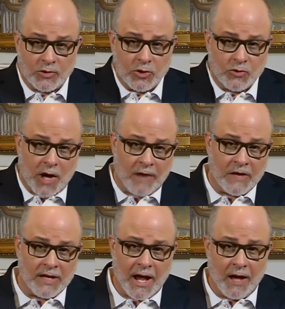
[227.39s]
They're
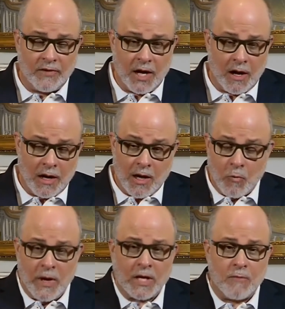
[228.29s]
driving down there.
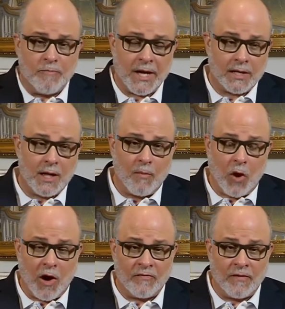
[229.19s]
We could pick them
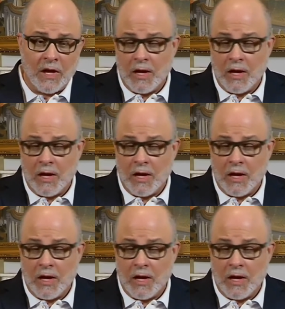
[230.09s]
off.